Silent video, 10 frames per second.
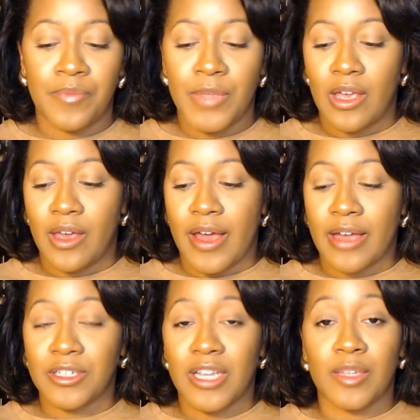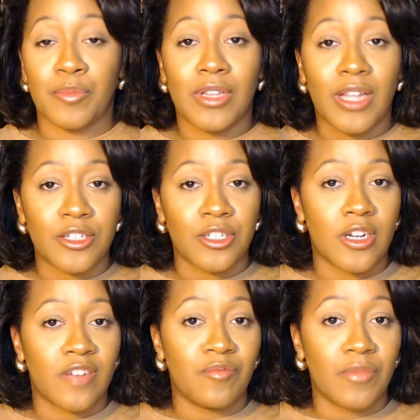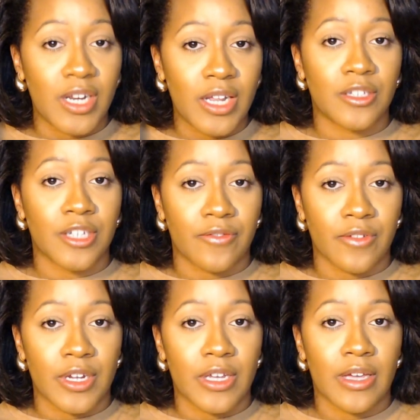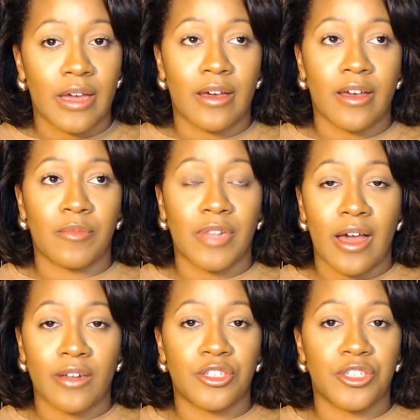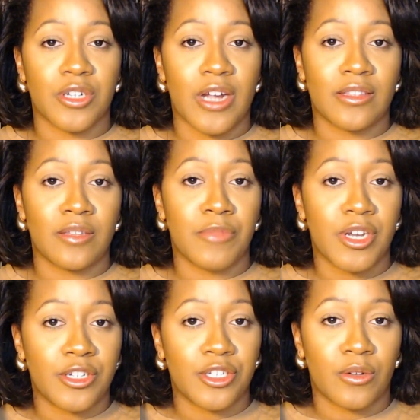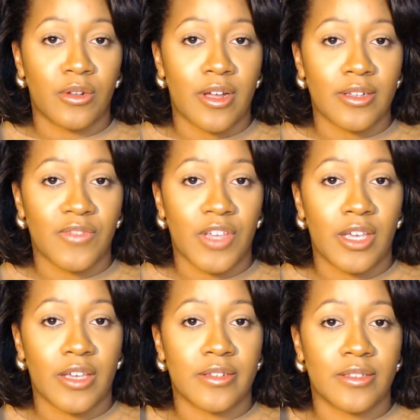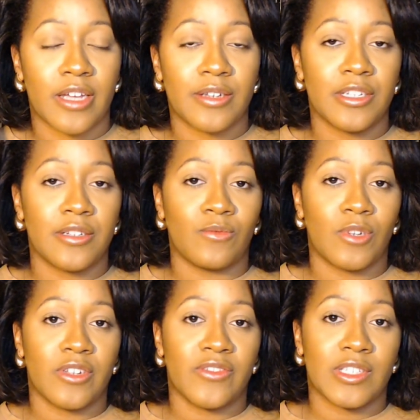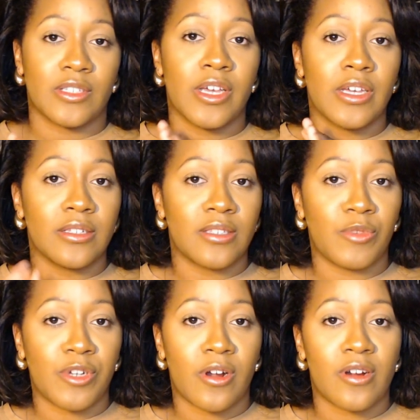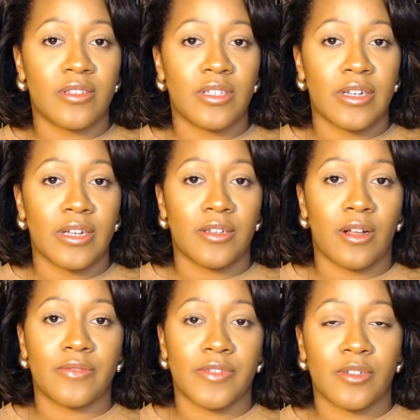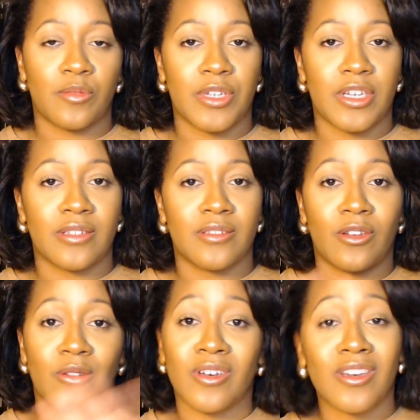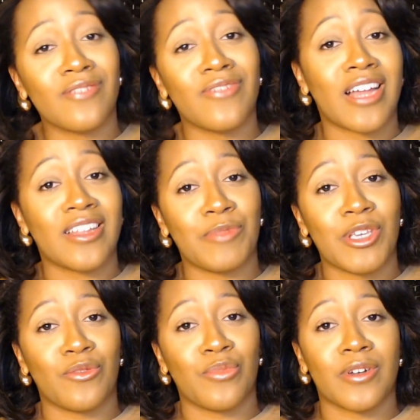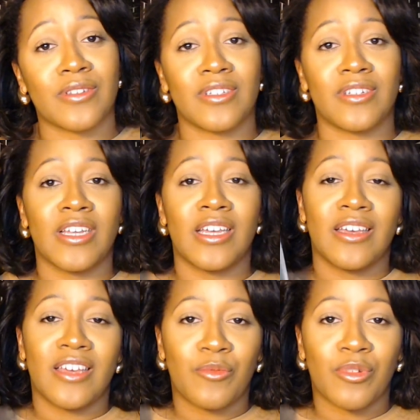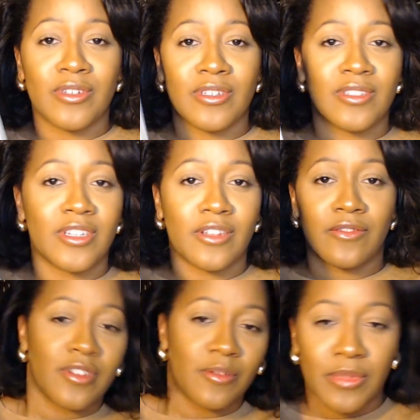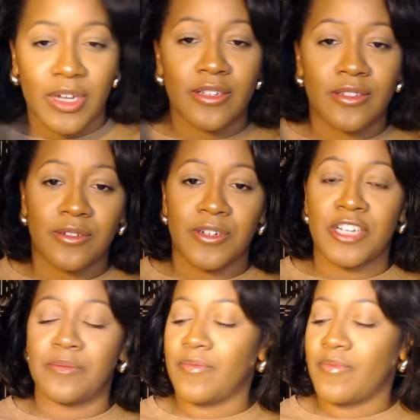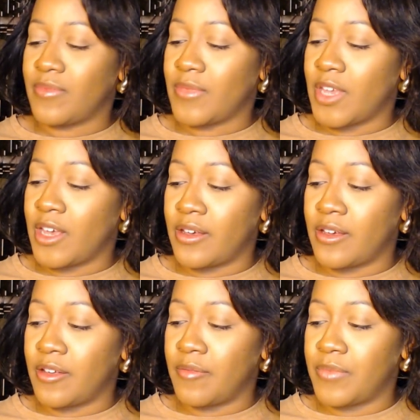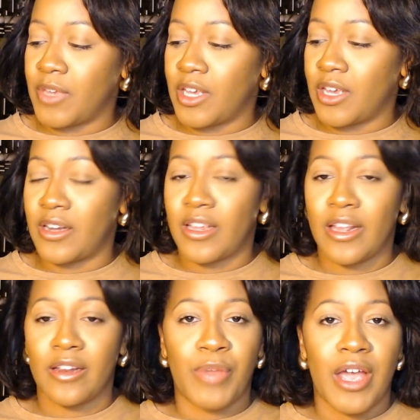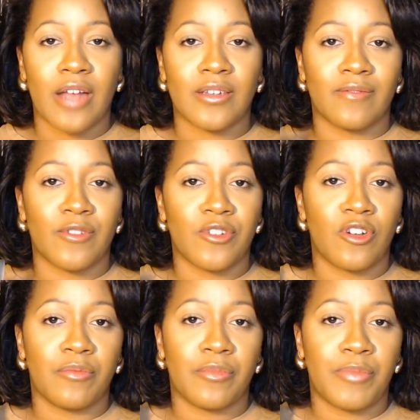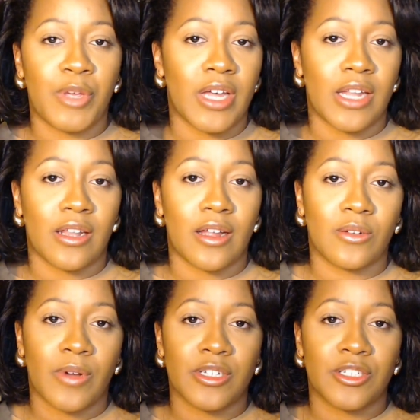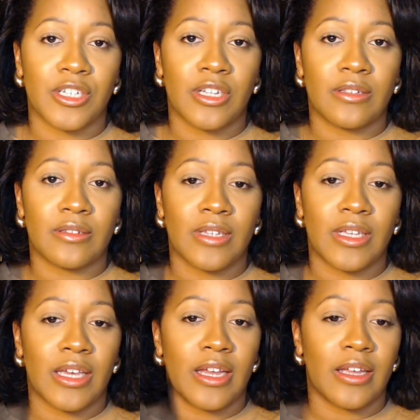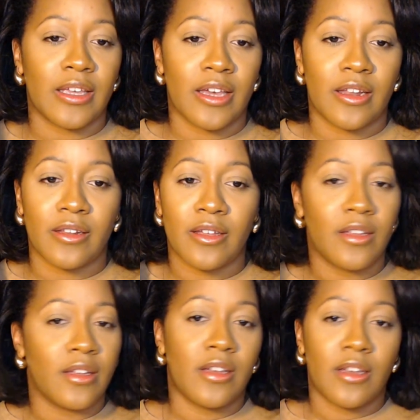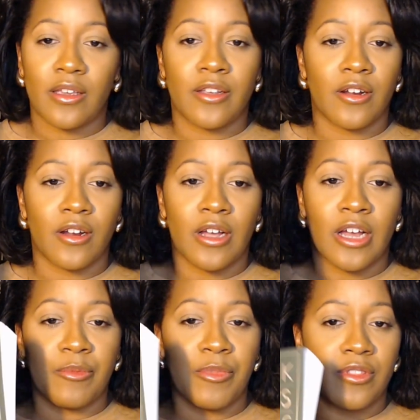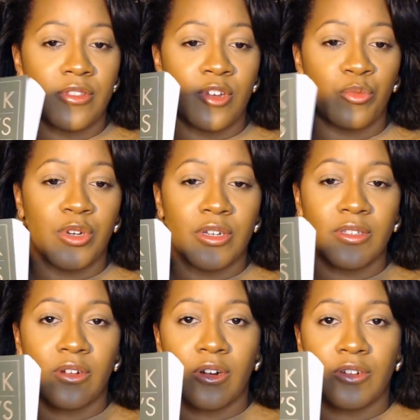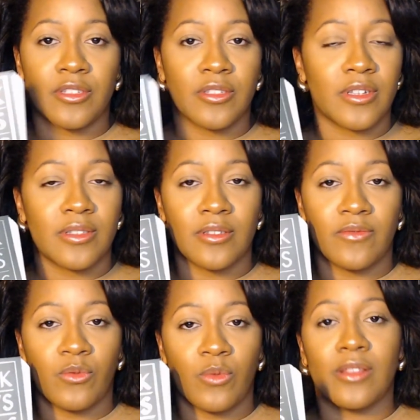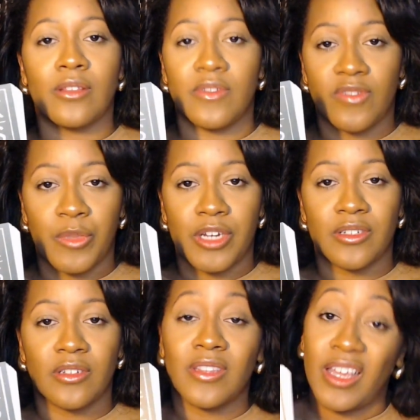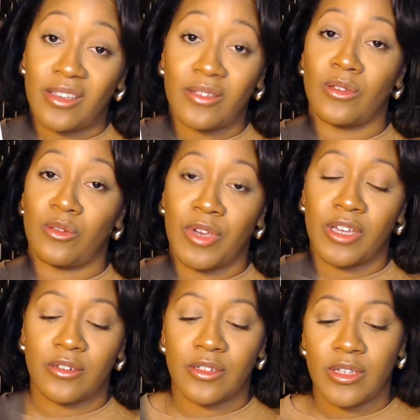I actually had the pleasure of meeting Jeffrey last year at the Money Show in Las Vegas. I attended one of his seminars. He and I talked for a little bit. So good to finally meet you in person instead of behind the screen. And he had a packed out room. People had lots of questions. And again, your books are just consist of a wealth of information. Thank you so much.